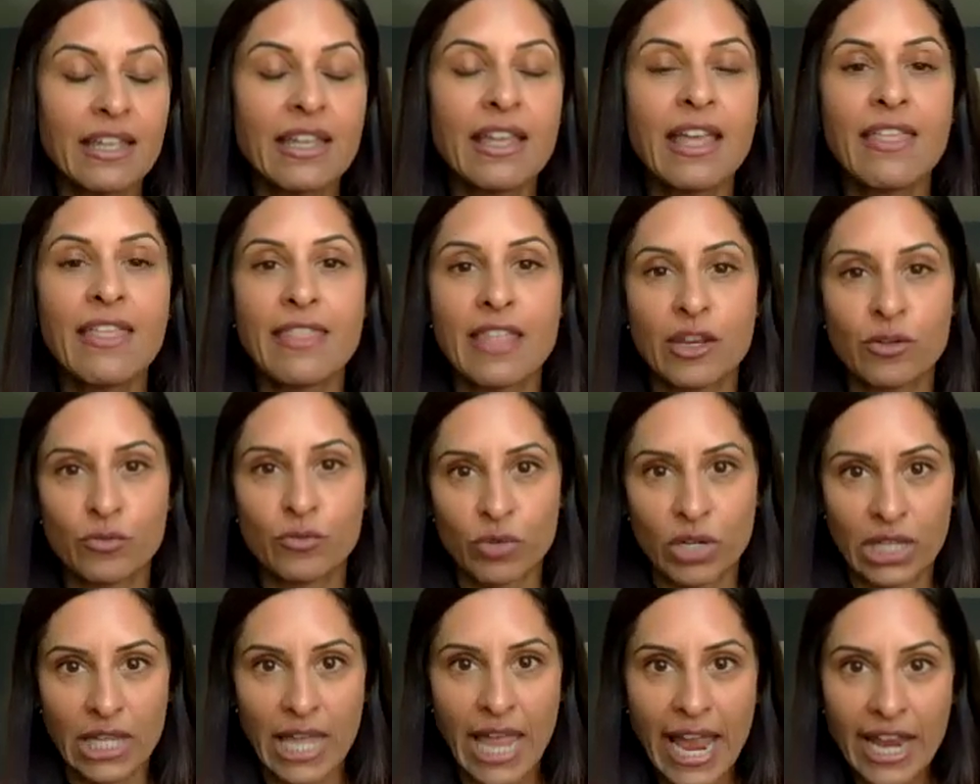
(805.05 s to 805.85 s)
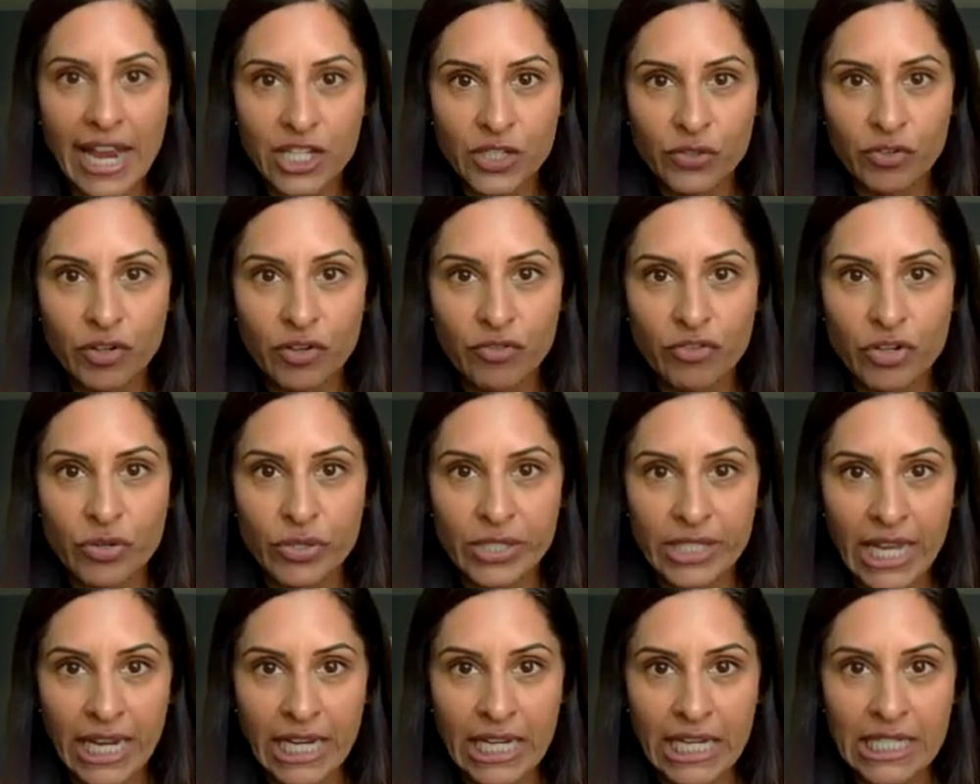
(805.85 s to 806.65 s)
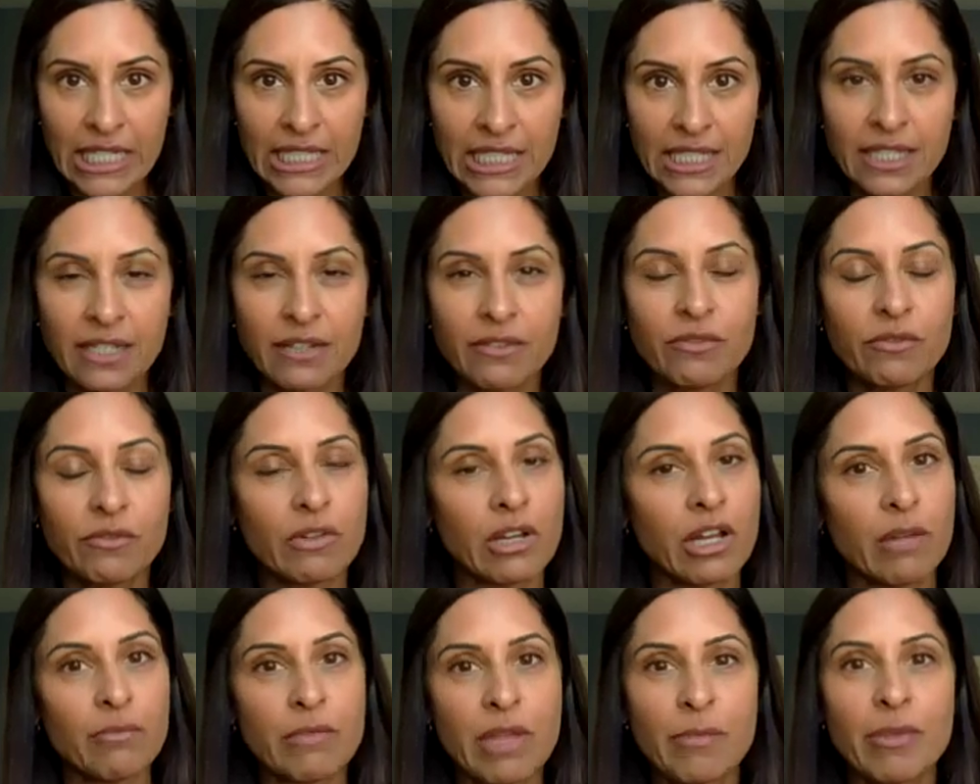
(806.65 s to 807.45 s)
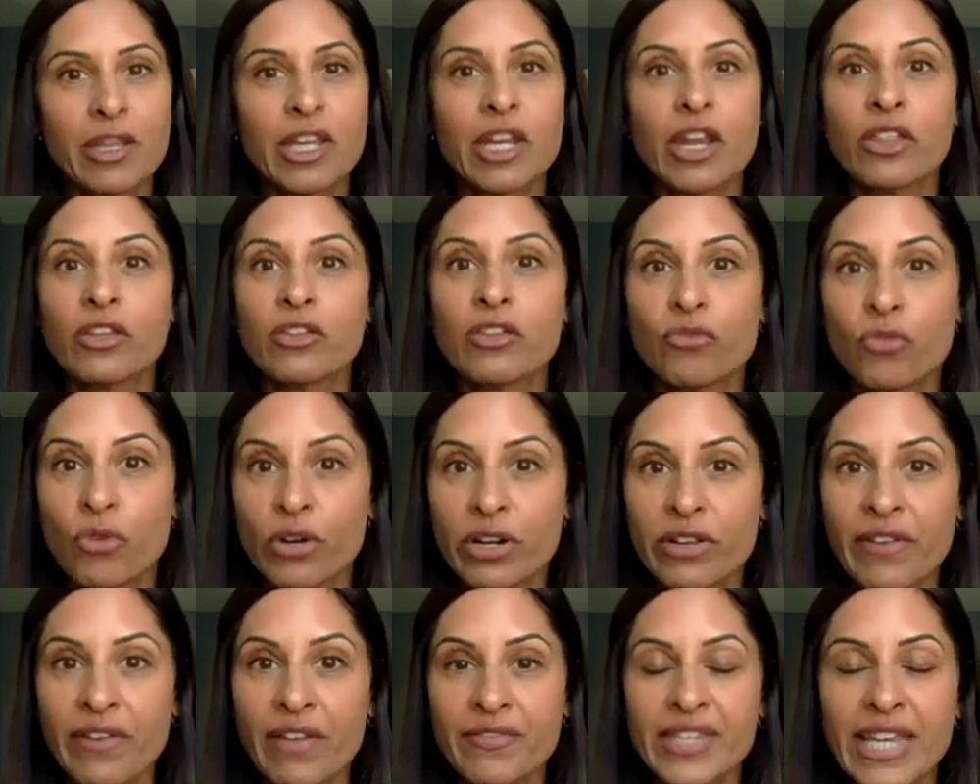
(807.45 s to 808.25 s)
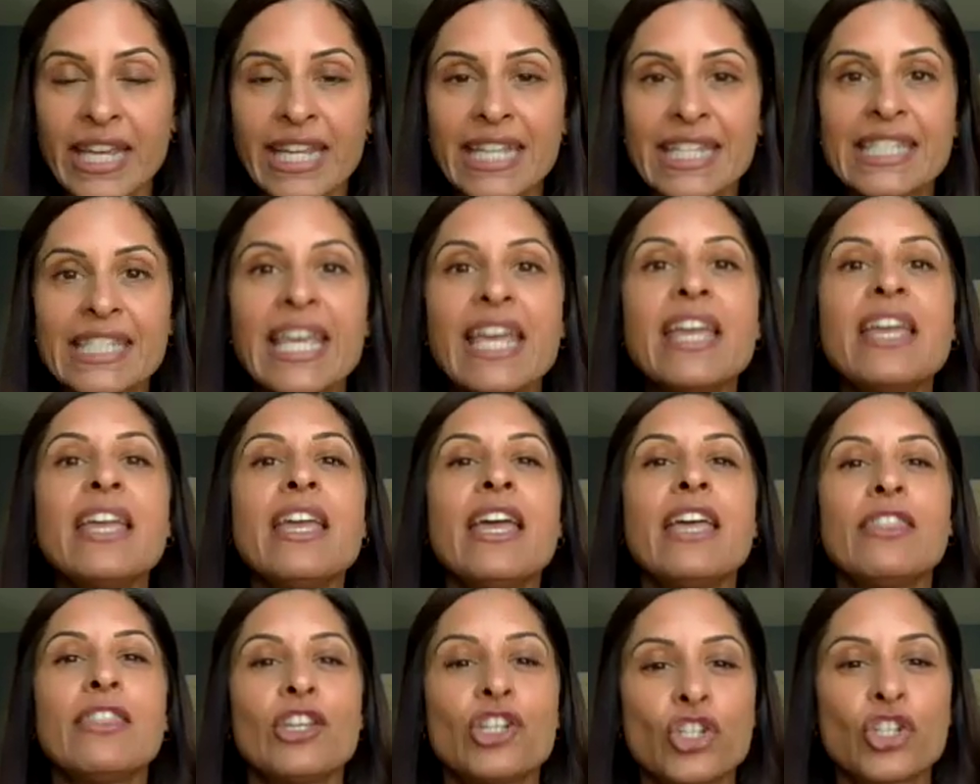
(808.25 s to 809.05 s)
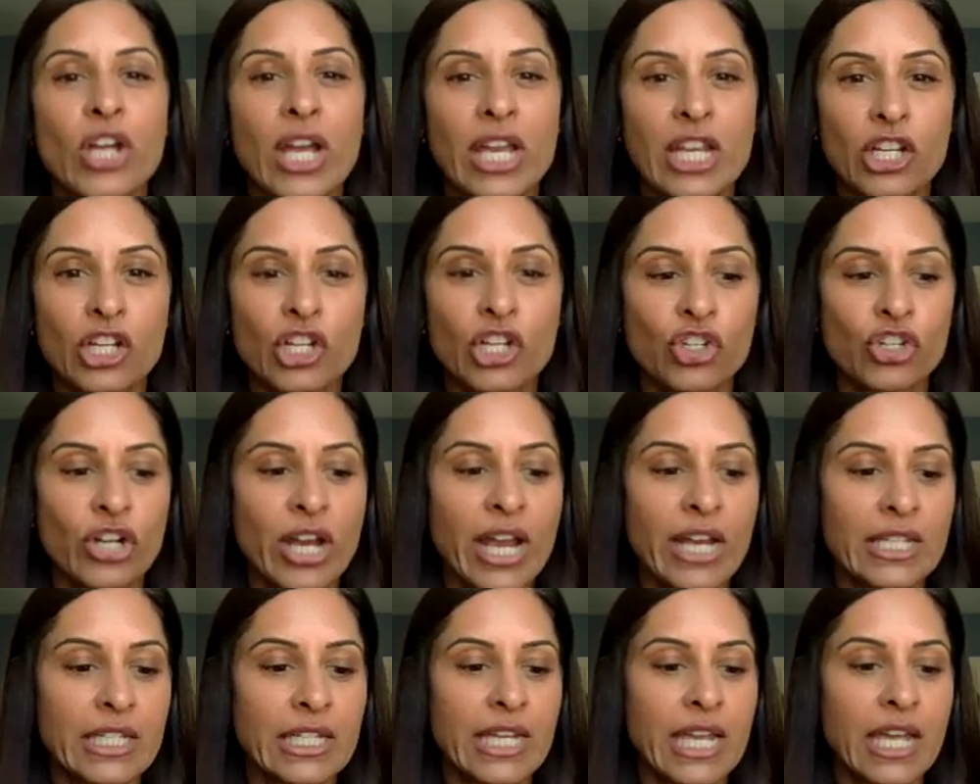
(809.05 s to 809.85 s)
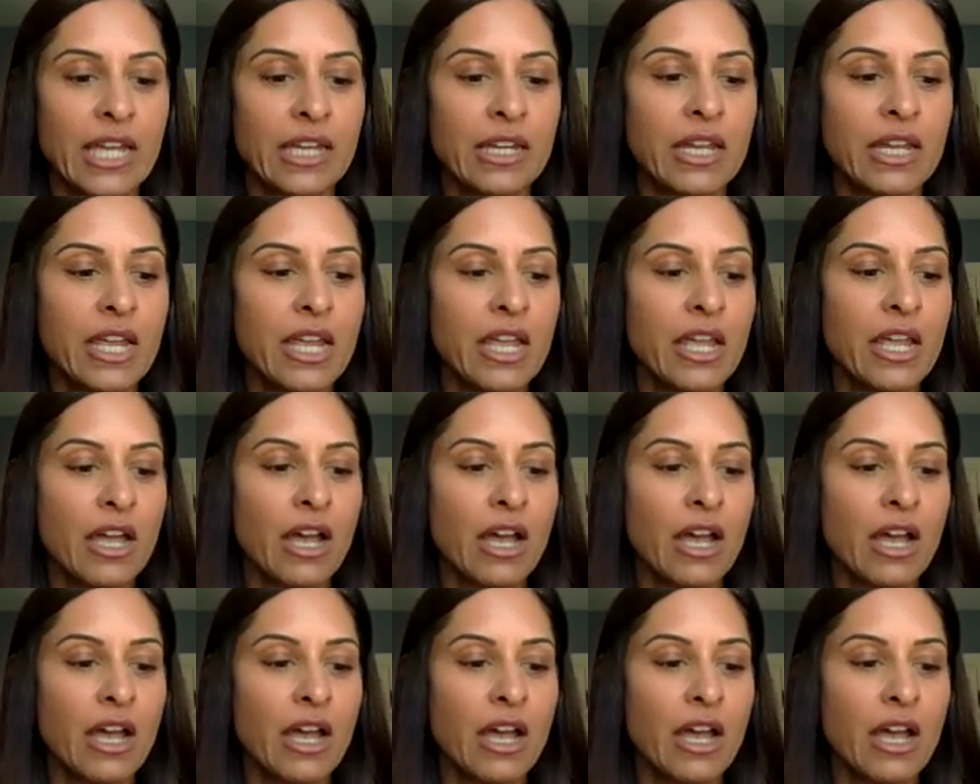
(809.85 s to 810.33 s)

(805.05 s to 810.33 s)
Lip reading: and then relax for a few seconds, maybe another 4 to 5 seconds, and then try and contract again.